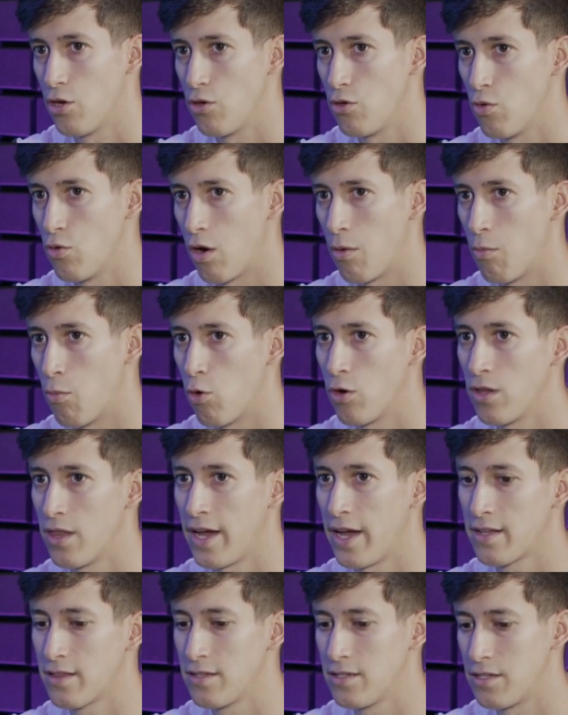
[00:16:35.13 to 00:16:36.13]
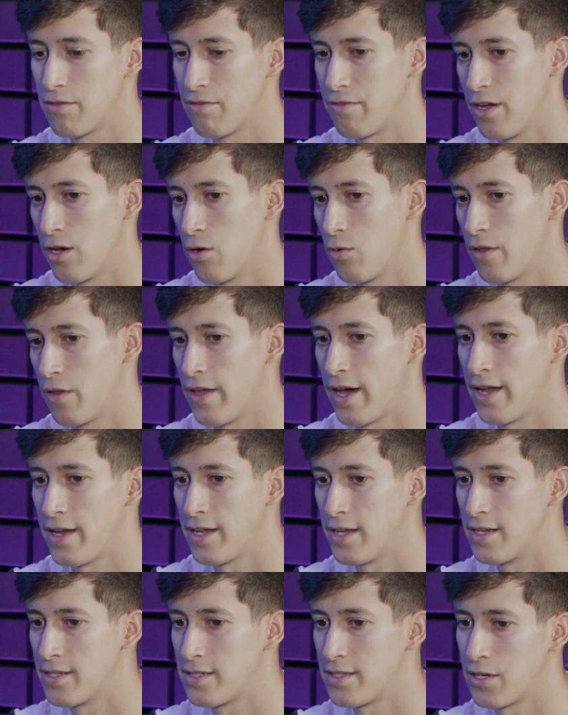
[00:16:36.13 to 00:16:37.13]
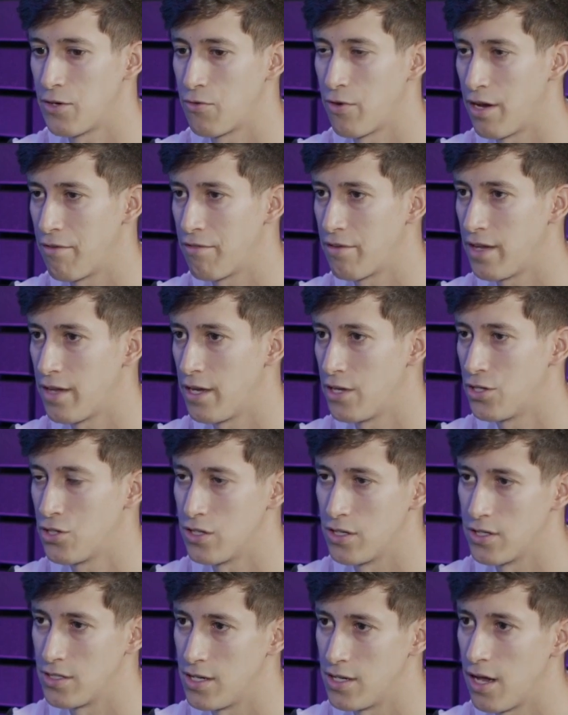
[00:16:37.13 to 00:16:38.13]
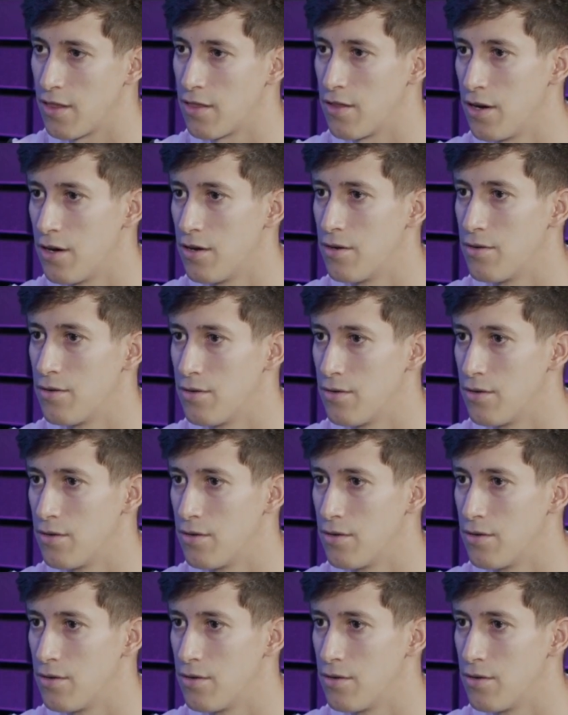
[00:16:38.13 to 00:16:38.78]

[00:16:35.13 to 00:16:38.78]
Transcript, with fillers: you are more likely to fail when that instant gratification is not there.